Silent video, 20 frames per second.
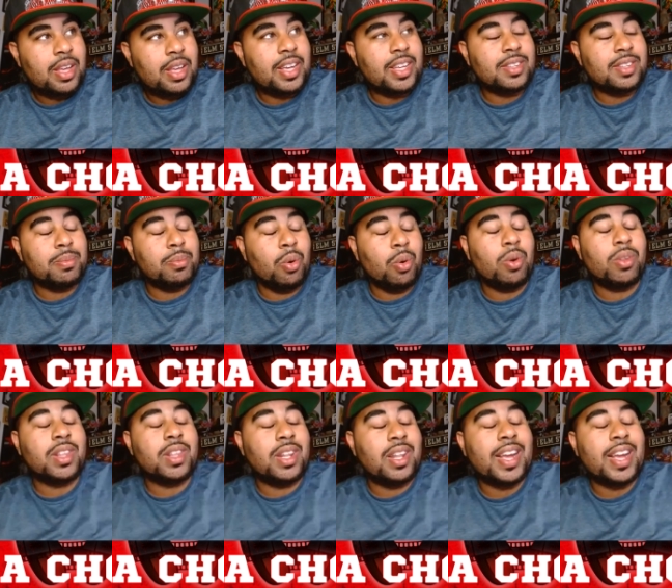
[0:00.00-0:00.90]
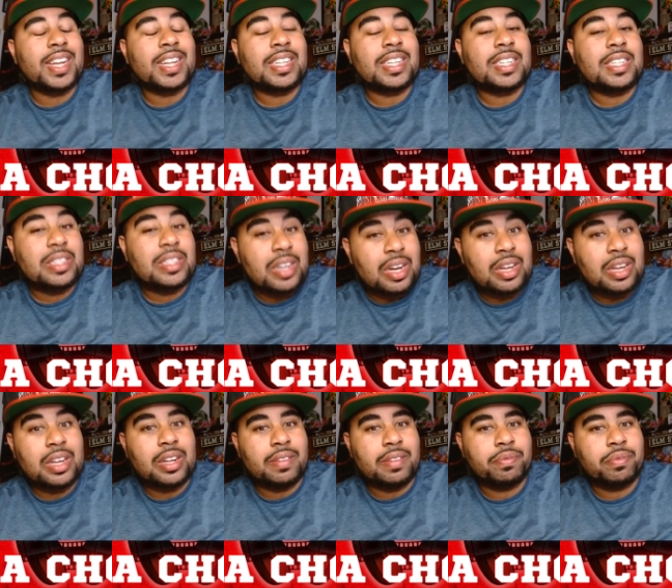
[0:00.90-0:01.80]
is more than likely
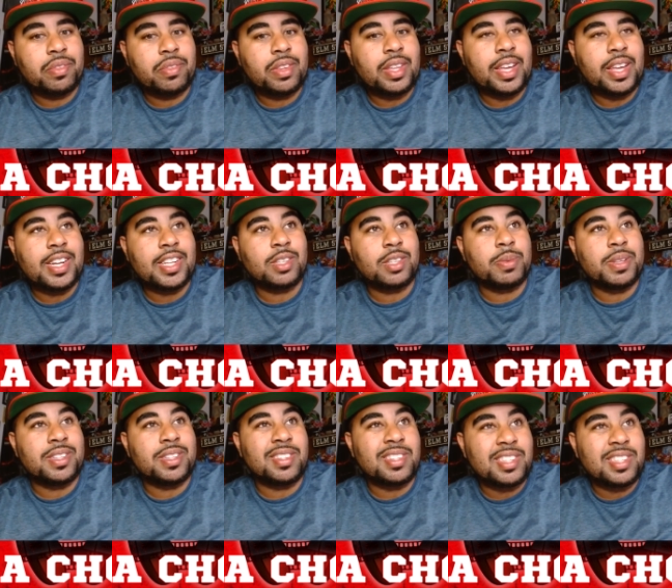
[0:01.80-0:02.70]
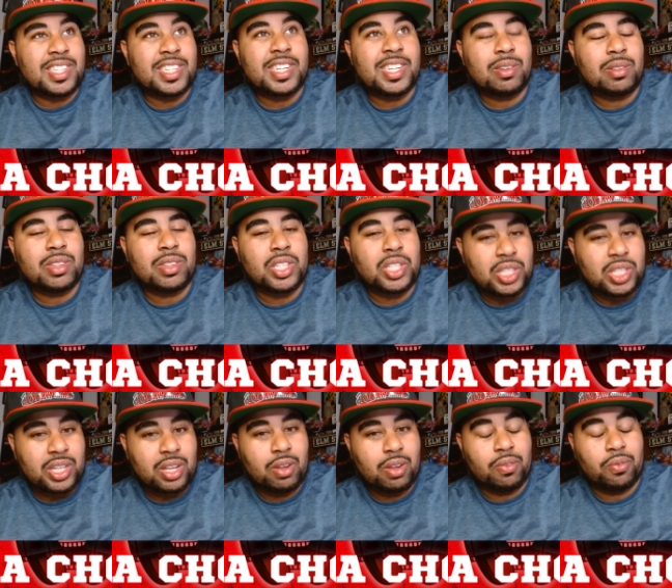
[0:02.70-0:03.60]
done and has been sitting on the
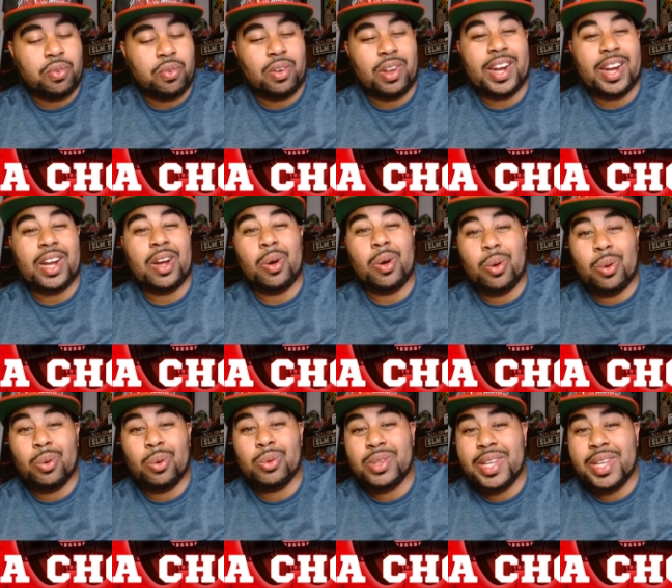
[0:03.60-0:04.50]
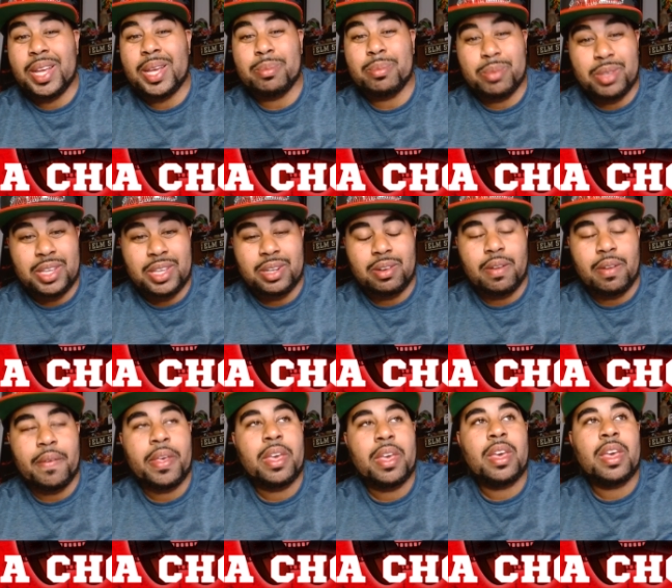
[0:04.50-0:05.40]
shelf for like a whole damn year
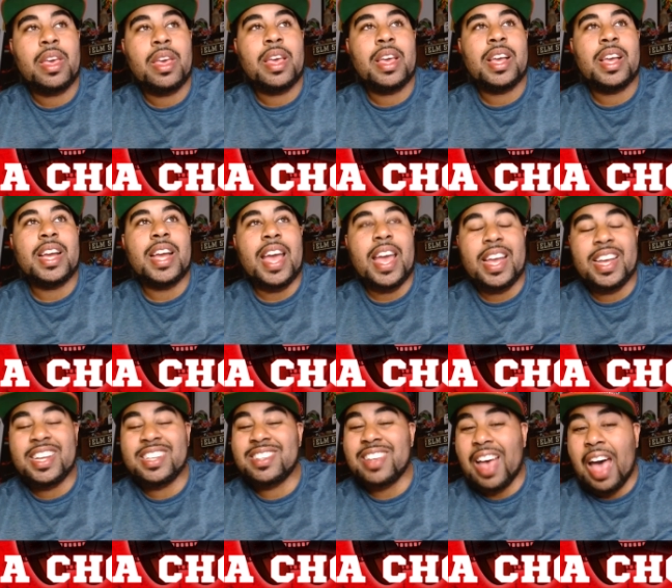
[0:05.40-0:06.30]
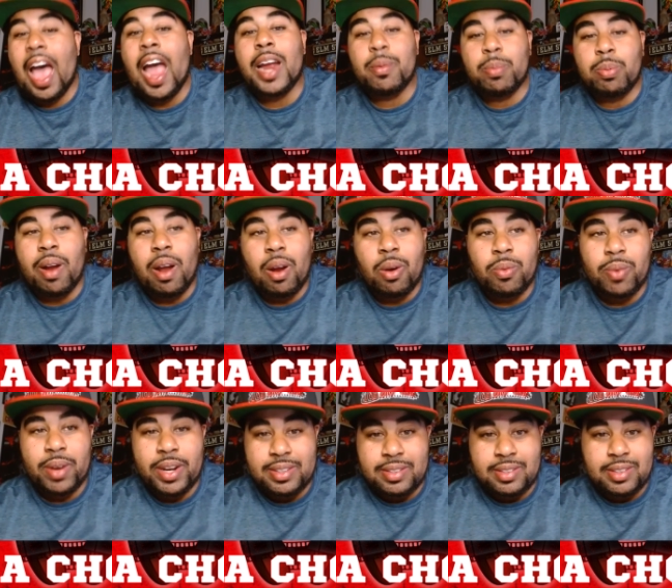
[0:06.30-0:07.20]
is eyebrow
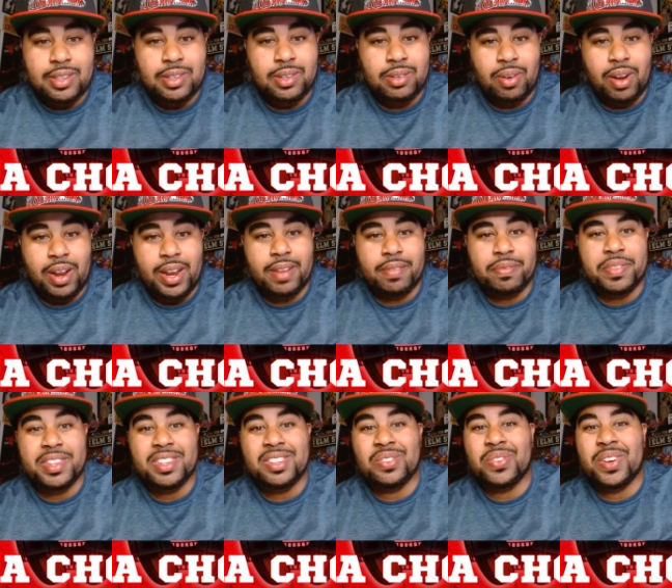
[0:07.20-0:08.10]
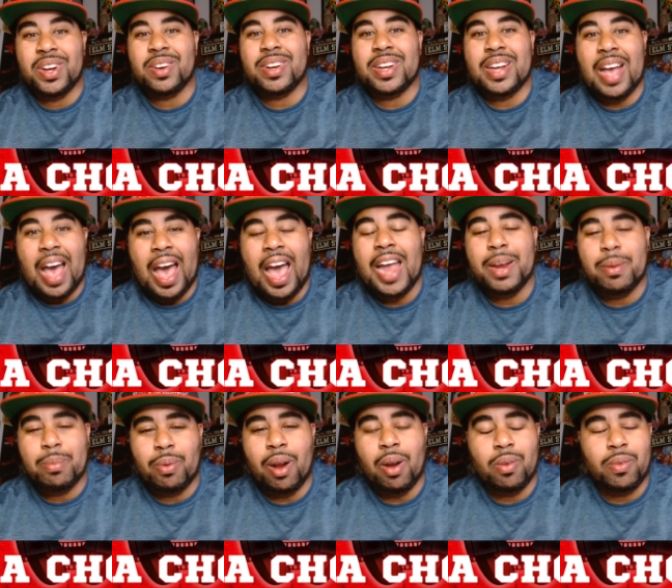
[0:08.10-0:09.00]
raising, right? It's very
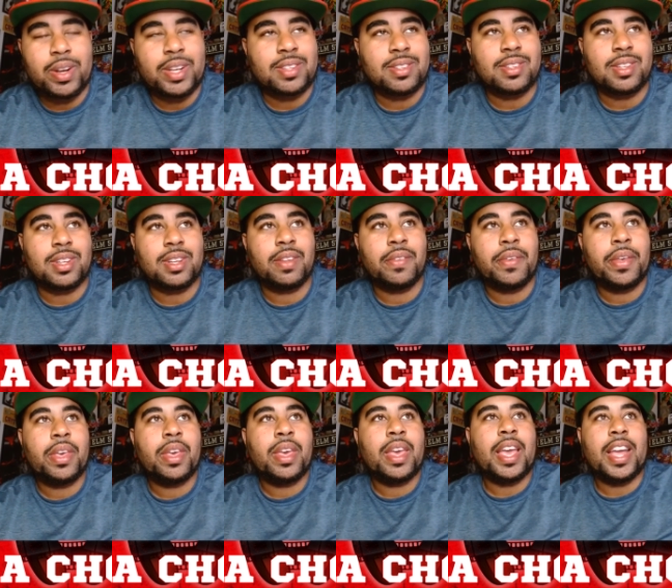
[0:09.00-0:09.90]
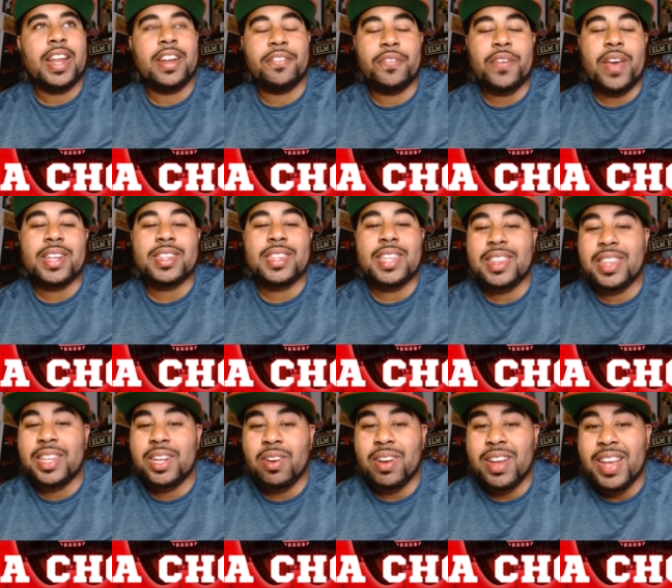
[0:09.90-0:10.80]
eyebrow raising. And the fact that
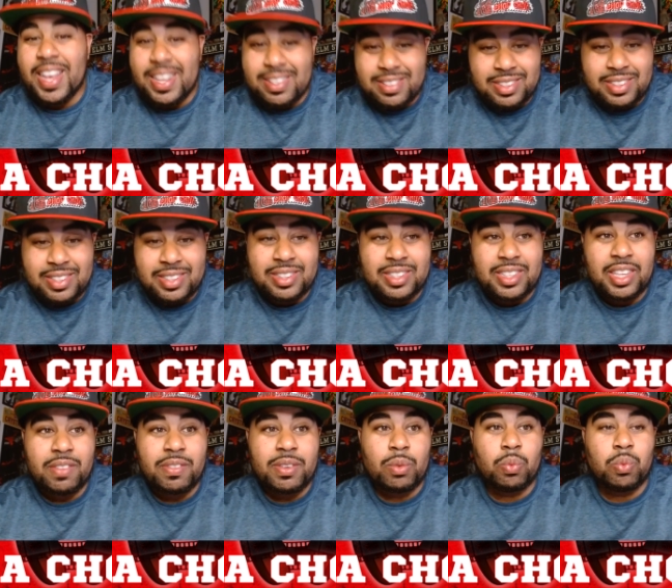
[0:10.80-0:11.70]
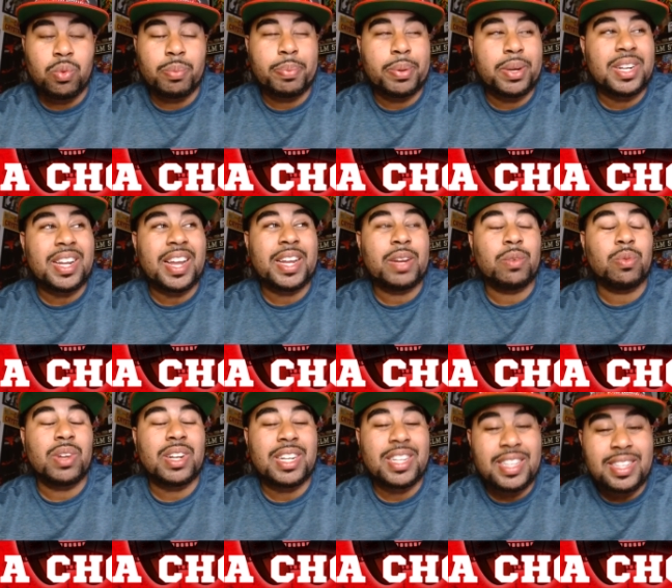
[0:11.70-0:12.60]
they are hesitant to even put a
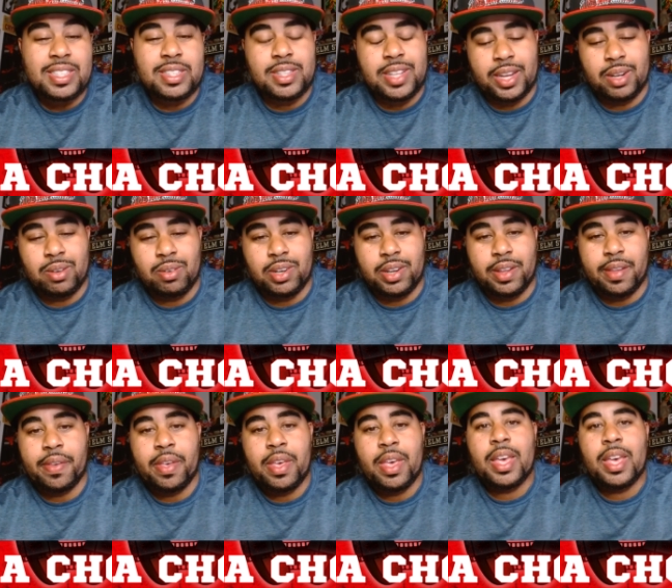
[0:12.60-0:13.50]
release date on it